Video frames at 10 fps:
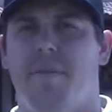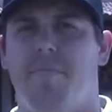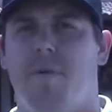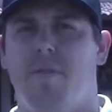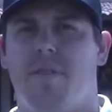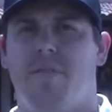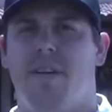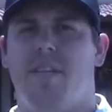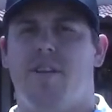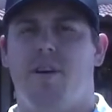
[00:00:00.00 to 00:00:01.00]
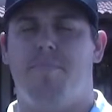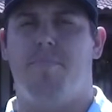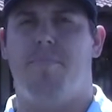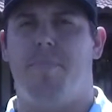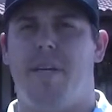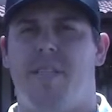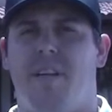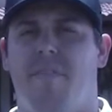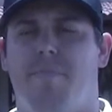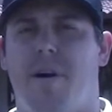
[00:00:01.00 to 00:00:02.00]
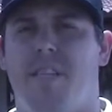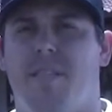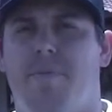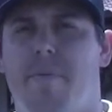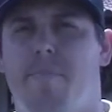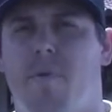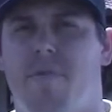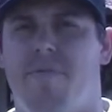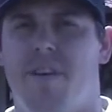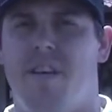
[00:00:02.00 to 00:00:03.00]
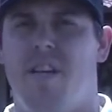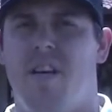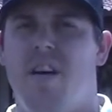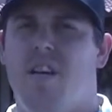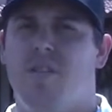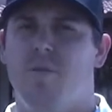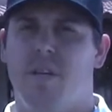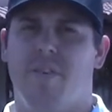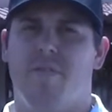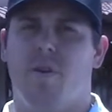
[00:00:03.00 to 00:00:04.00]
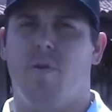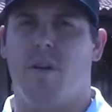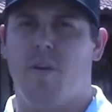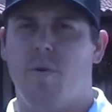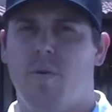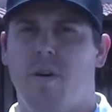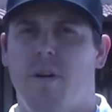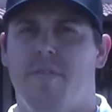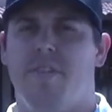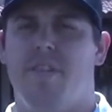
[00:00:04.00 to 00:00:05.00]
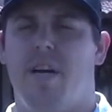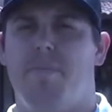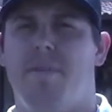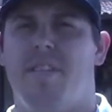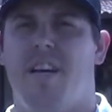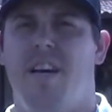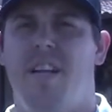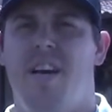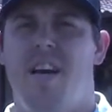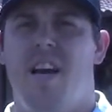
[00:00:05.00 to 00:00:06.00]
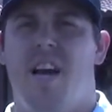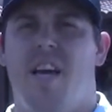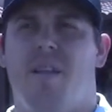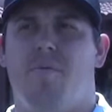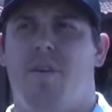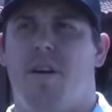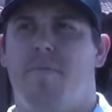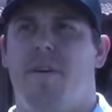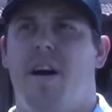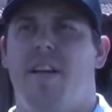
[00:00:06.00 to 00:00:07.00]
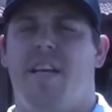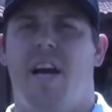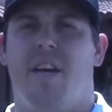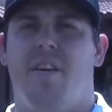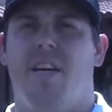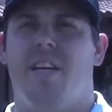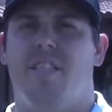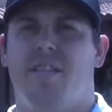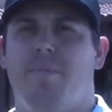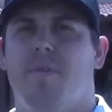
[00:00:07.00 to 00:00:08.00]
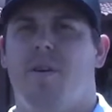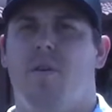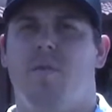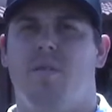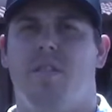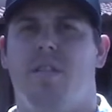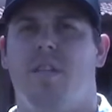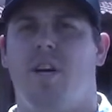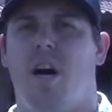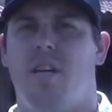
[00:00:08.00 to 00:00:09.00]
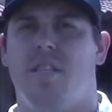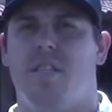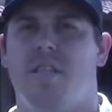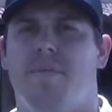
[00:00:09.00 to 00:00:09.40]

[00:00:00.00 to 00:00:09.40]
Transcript: Most of it is all based off prices by board feet. So we'll give you a quick tour of the shop inside, and then we'll talk about how to calculate some of those costs.